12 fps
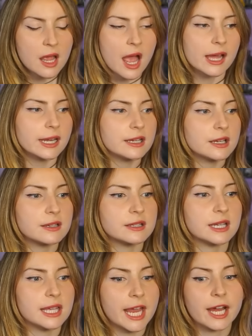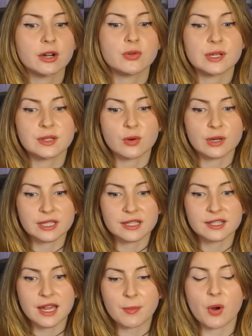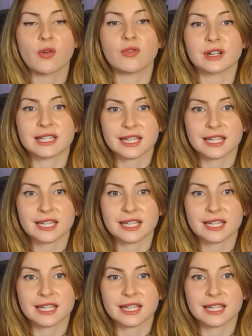and he doesn't care who he's going to step over to